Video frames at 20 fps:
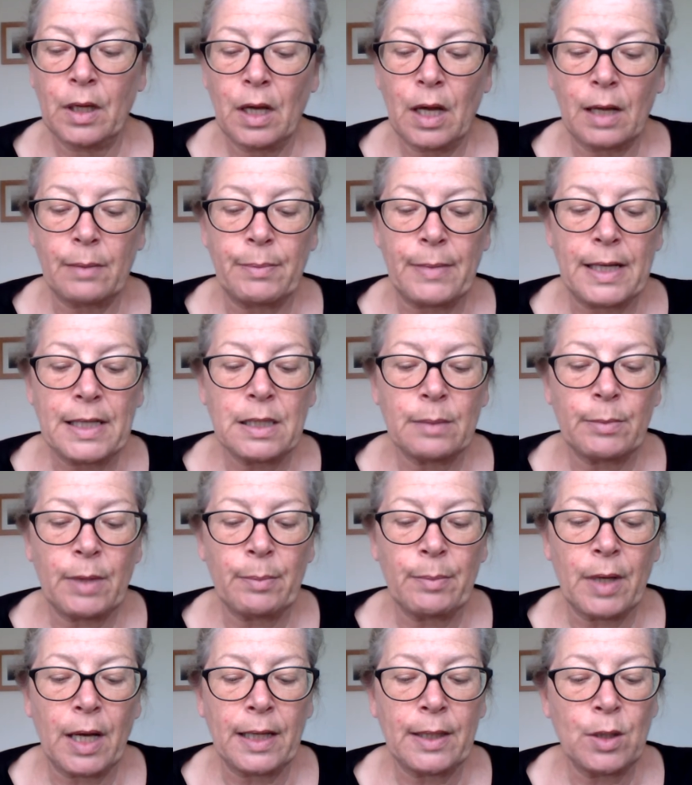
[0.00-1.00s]
I'd made up my
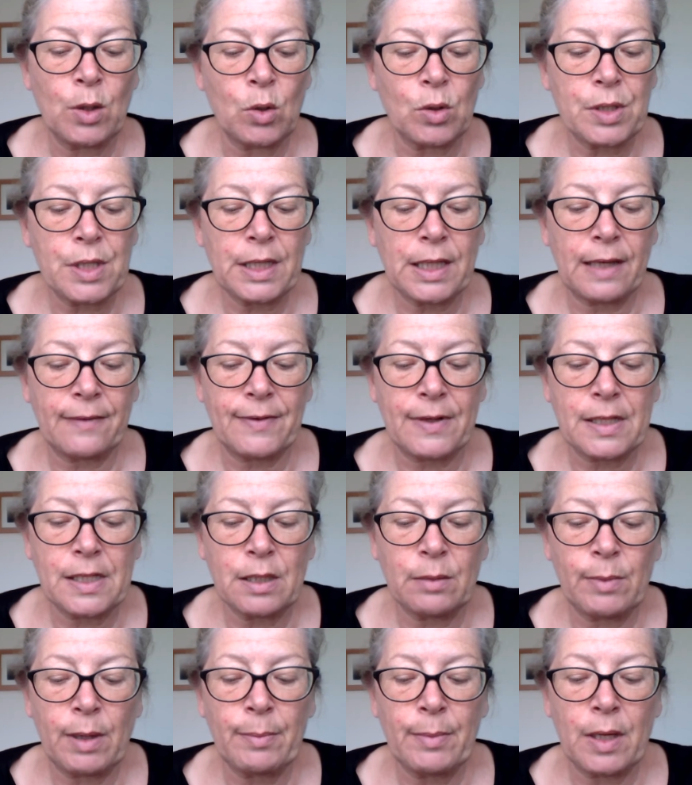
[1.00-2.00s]
mind not to give it
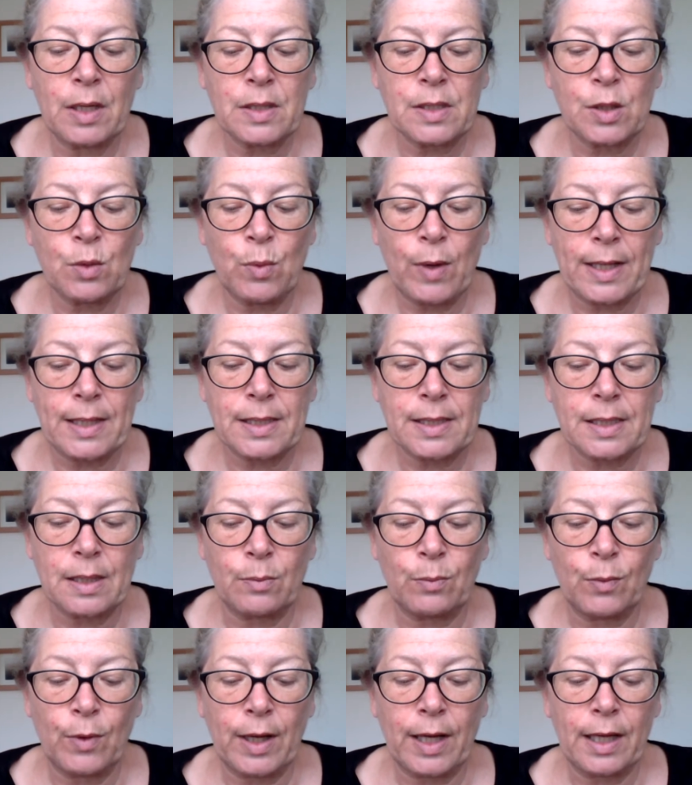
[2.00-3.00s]
till my master went
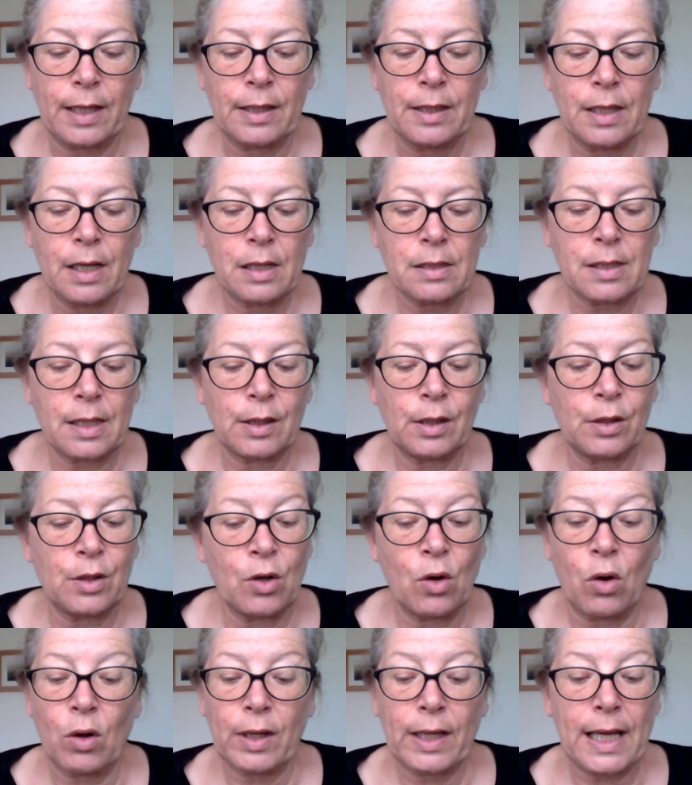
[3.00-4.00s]
somewhere, as I could
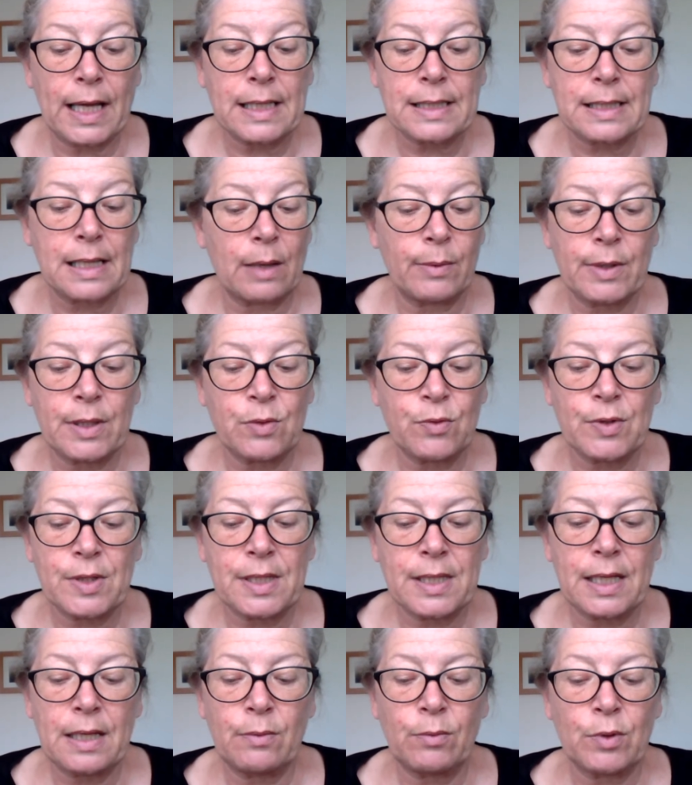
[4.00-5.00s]
not guess how its
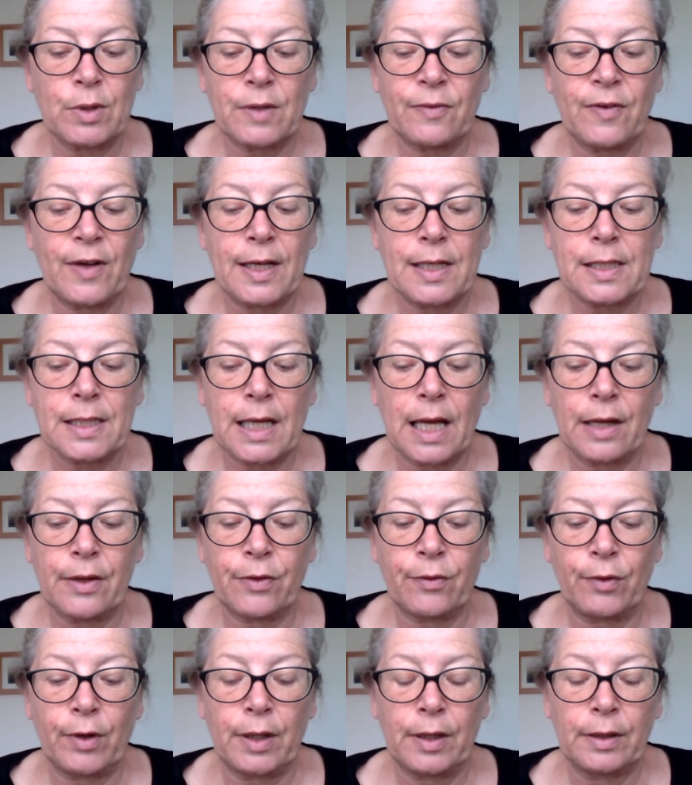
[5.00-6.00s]
receipt would affect
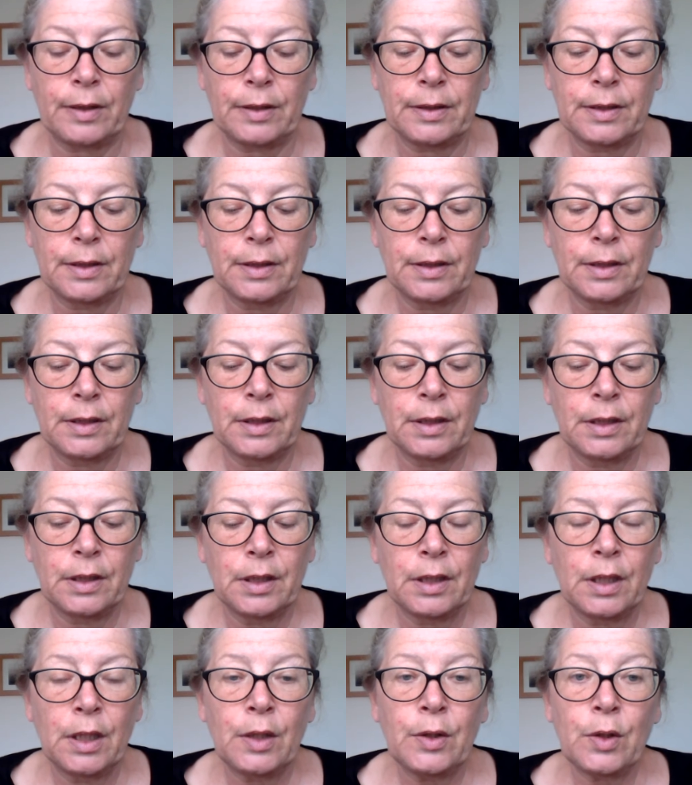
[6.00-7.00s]
Catherine.
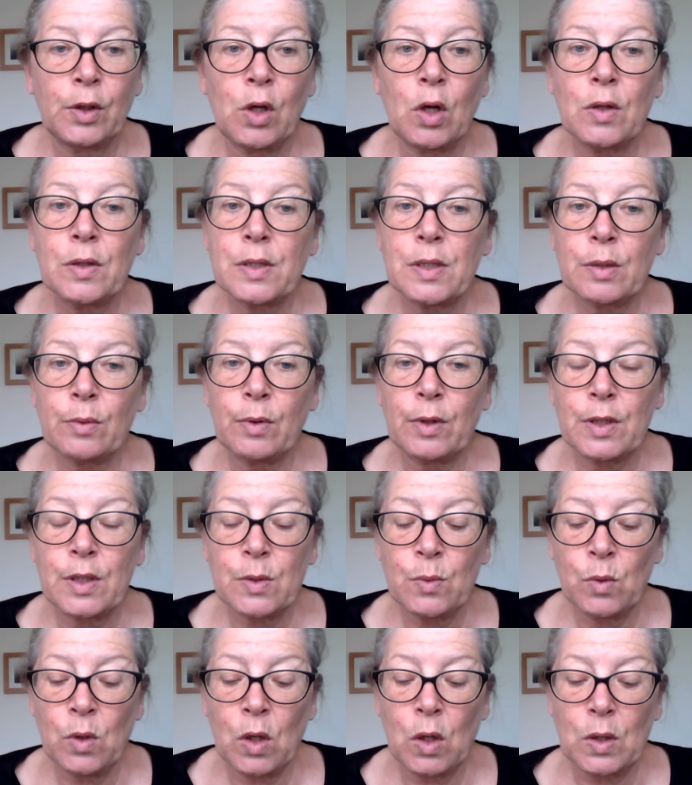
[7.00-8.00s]
The
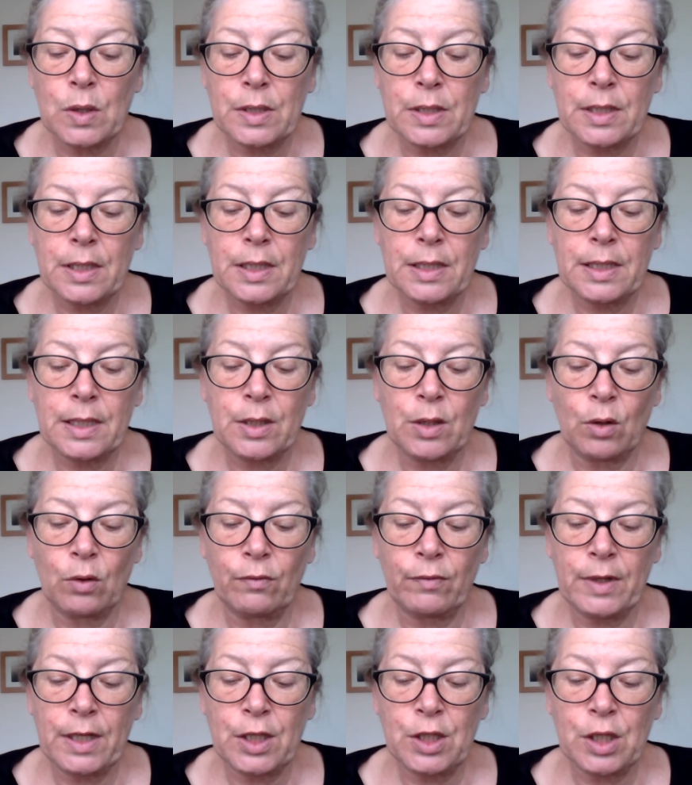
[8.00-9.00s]
consequence was that it did not
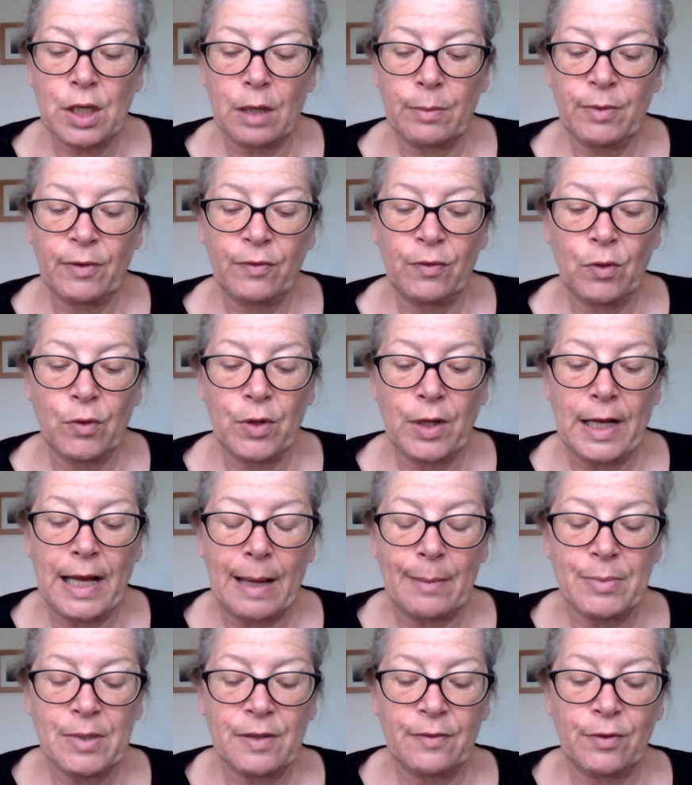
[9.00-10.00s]
reach her before the
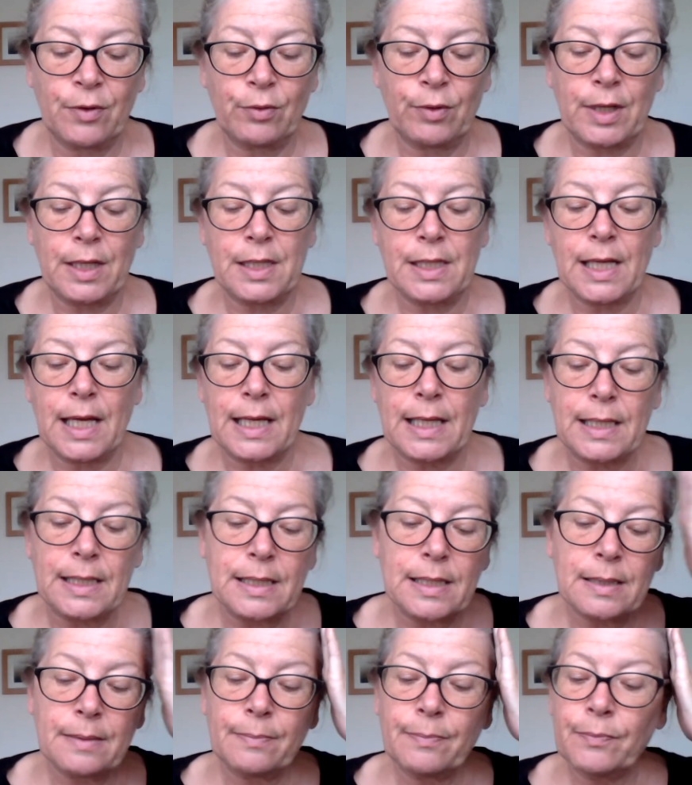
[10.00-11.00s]
lapse of 3
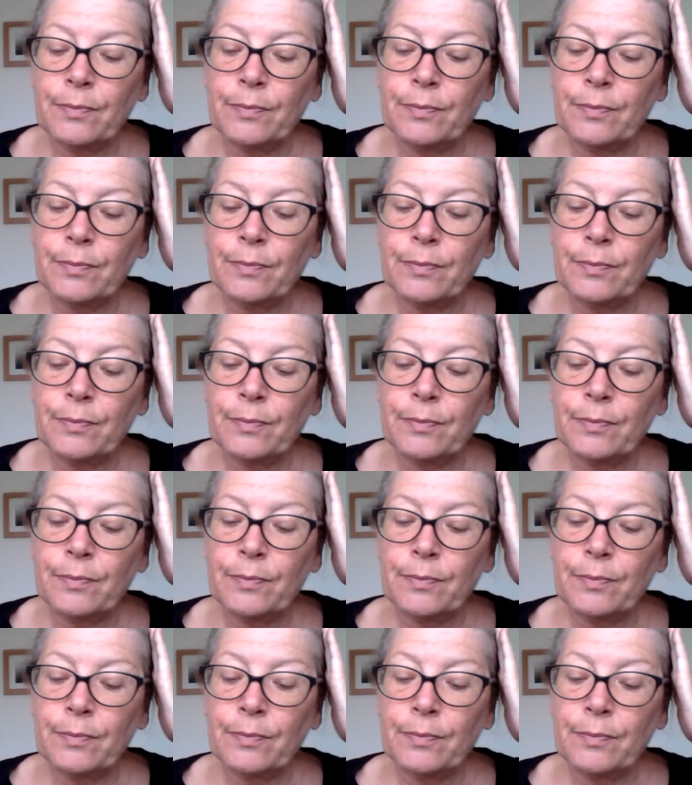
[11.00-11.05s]
days.